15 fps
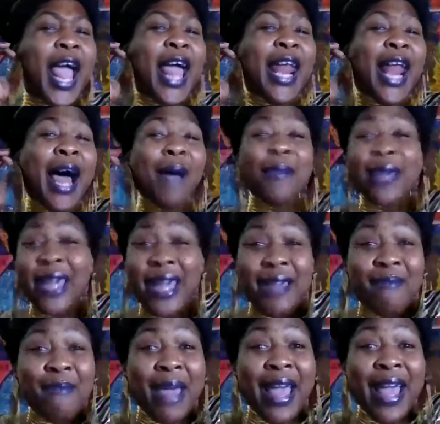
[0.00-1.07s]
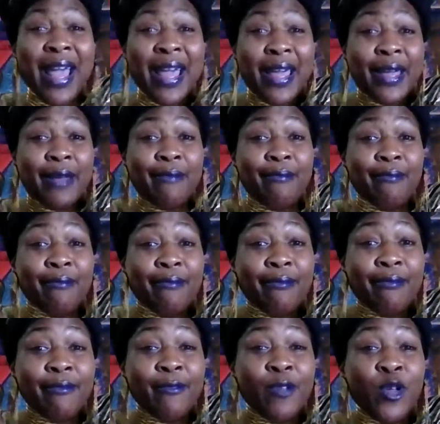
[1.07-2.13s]
and I'm getting mad.
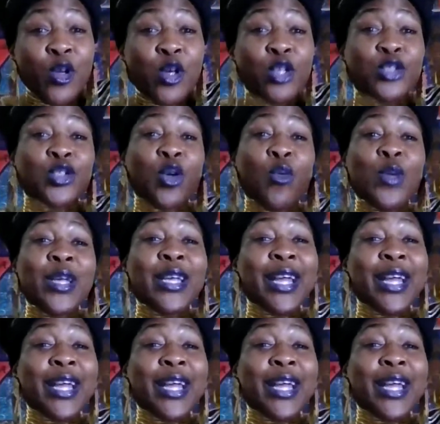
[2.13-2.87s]
So we